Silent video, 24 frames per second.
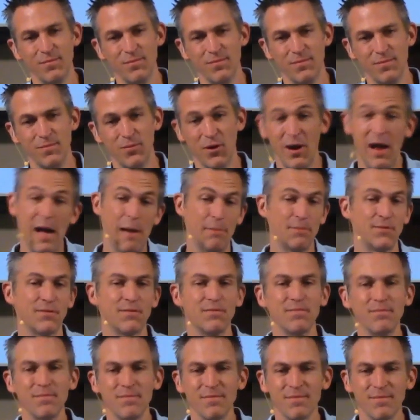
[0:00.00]
Perhaps.
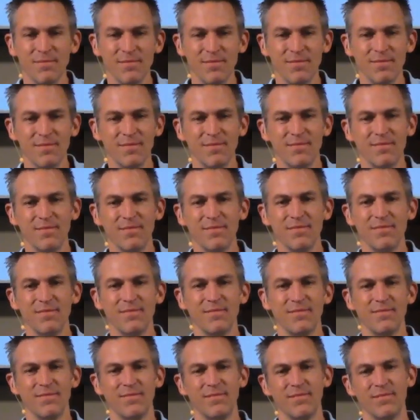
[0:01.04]

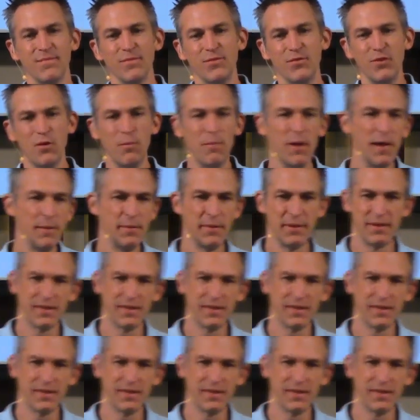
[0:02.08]
So maybe the